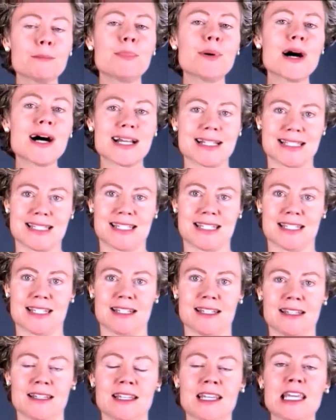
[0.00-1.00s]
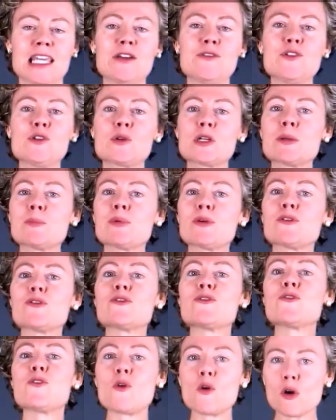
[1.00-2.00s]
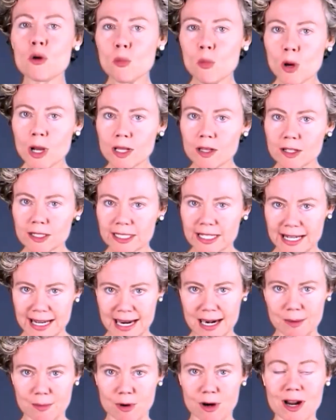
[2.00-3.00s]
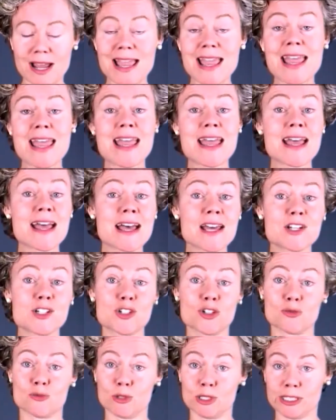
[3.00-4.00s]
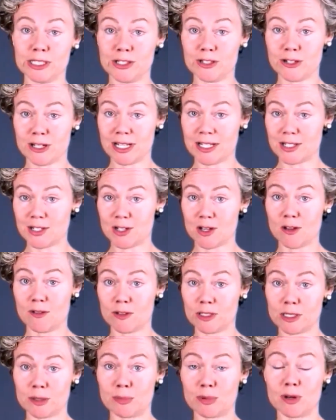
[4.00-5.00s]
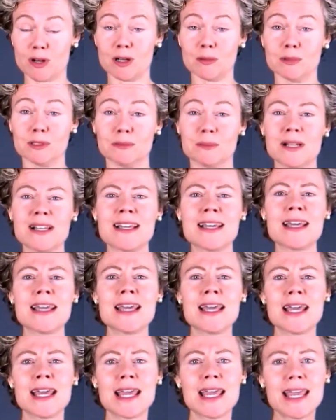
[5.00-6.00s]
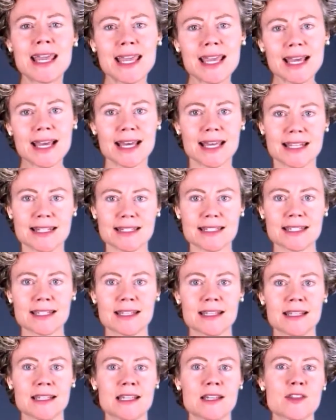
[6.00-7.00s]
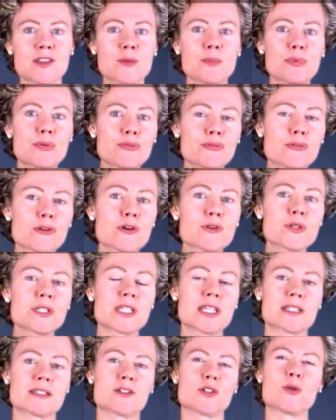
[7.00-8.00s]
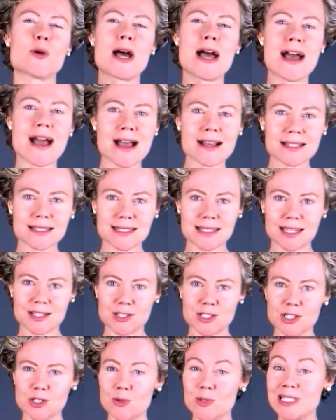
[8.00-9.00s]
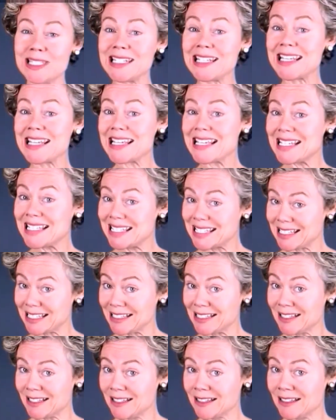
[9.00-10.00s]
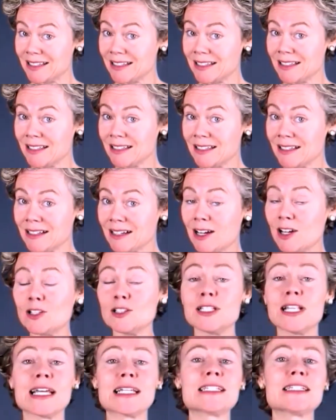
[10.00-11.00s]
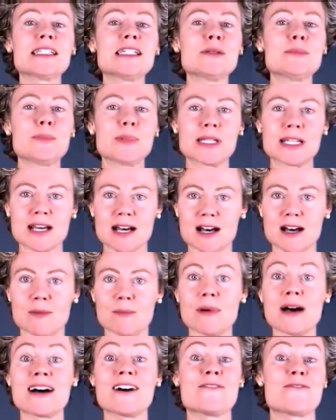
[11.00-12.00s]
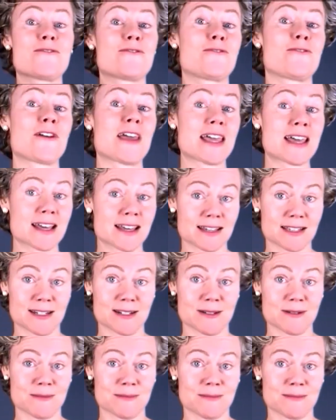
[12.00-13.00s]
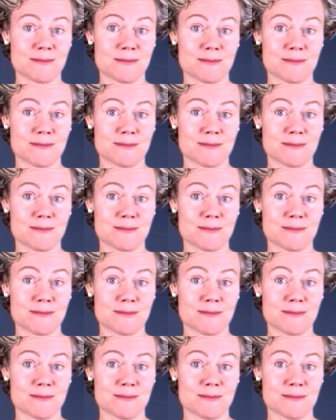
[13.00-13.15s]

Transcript: But if you can perform well on camera and you're really good at solving a problem and the process to access you is easy, I'll likely become a fan.